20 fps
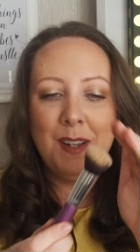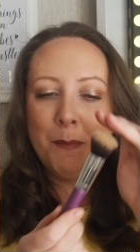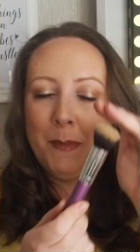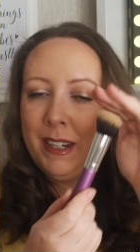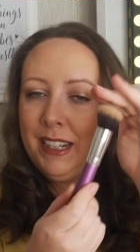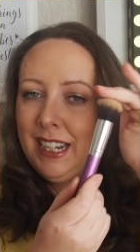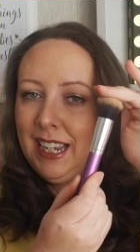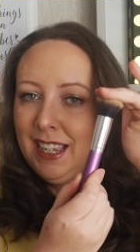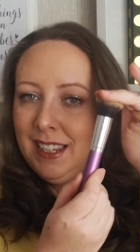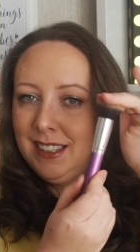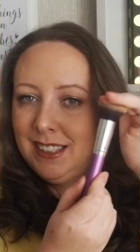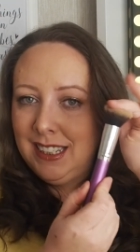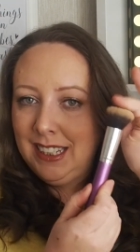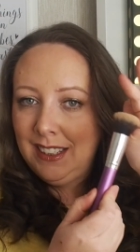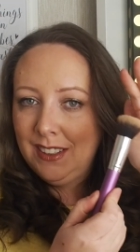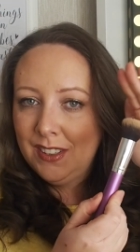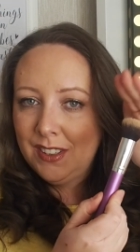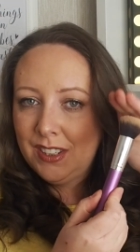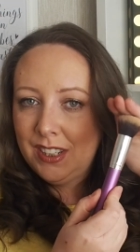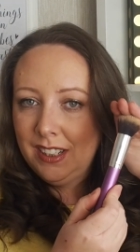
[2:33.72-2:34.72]
But again, see
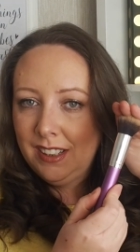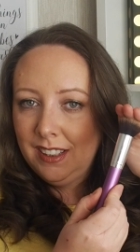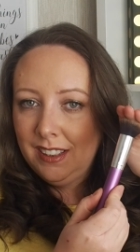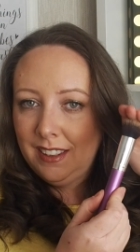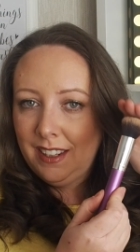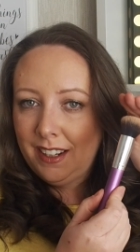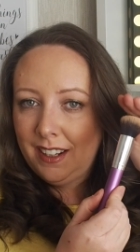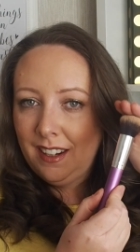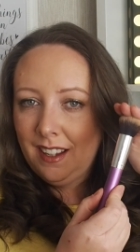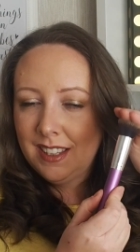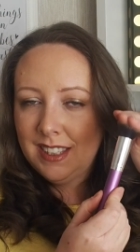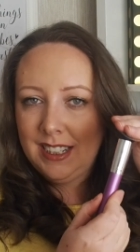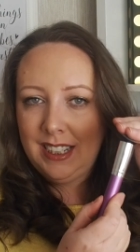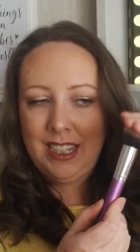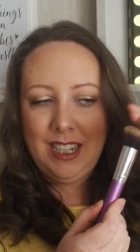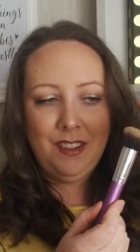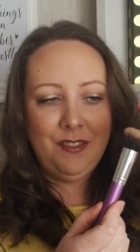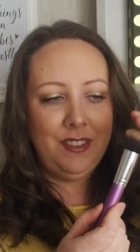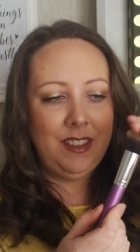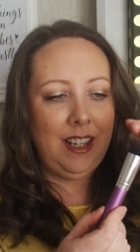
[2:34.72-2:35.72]
there's still like lots of
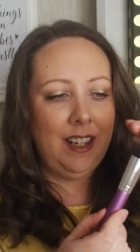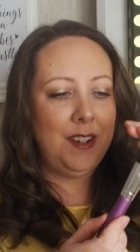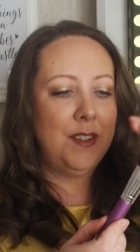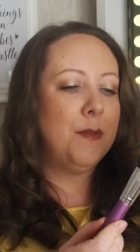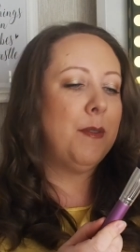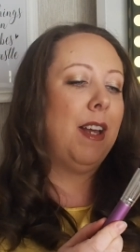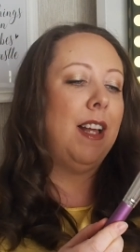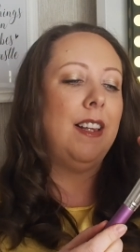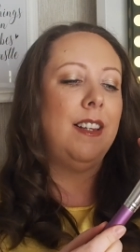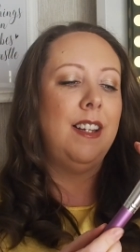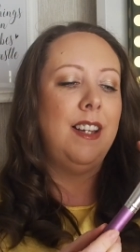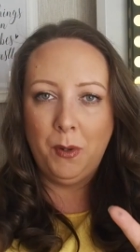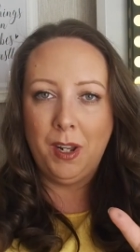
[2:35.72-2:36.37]
give in that as well.